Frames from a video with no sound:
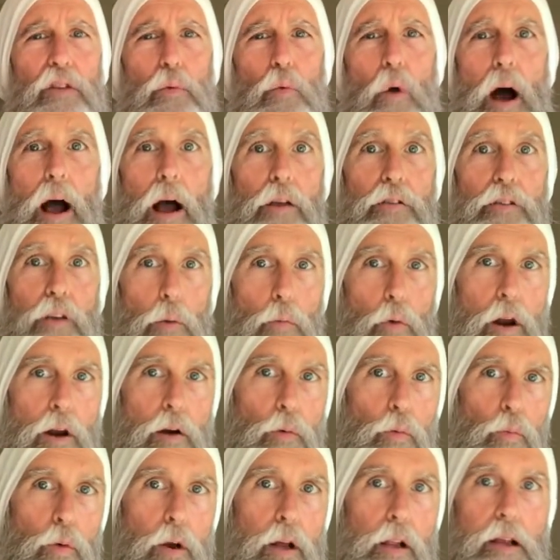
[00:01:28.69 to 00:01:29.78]
and why I said what it
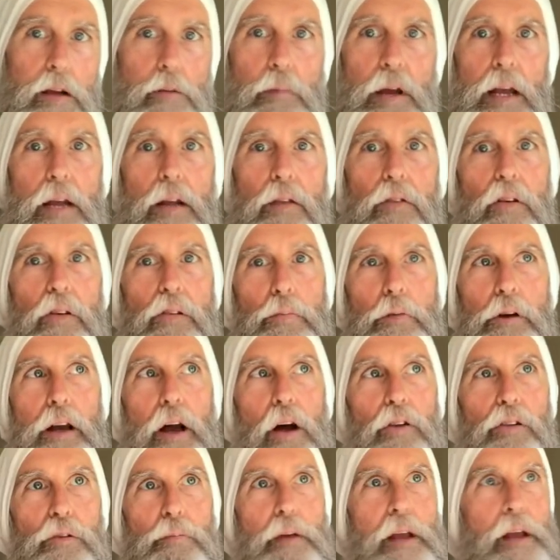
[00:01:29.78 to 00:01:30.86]
really means is
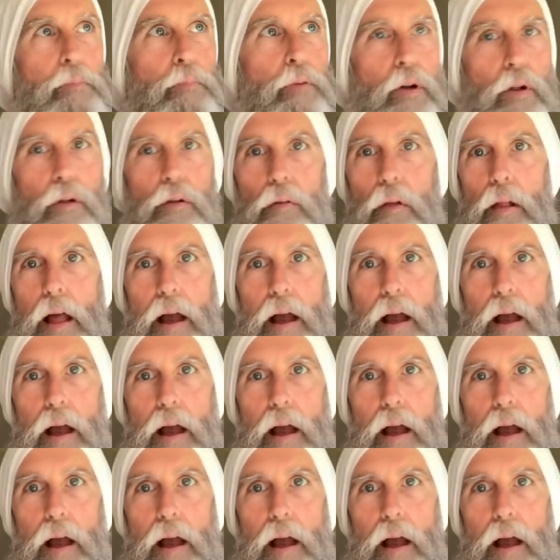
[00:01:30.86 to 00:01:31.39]
because people,